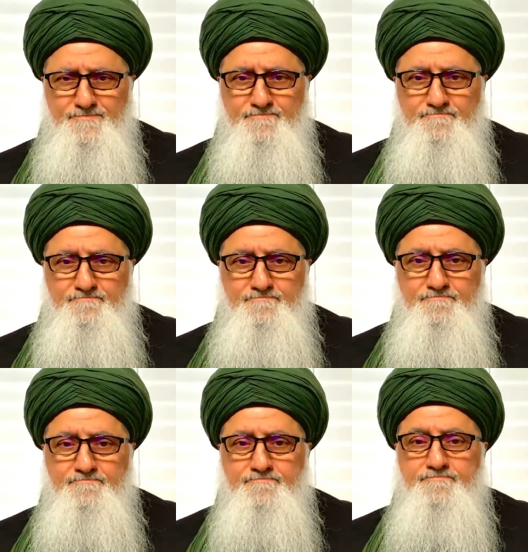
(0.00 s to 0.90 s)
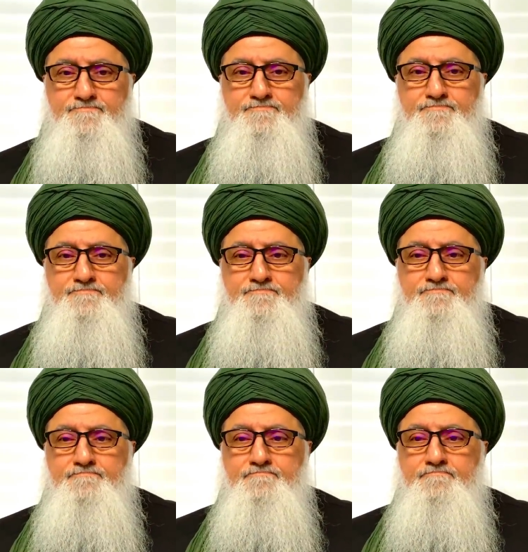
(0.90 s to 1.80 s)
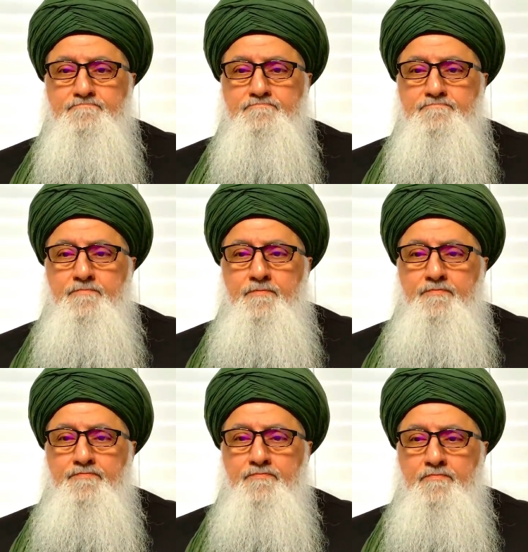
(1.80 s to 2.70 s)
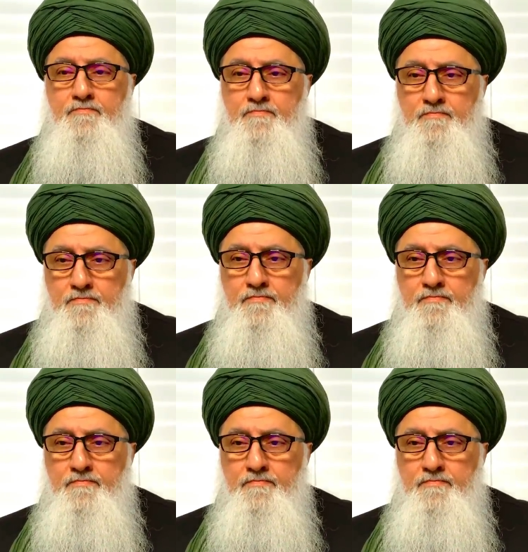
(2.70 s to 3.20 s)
No one is speaking in this clip.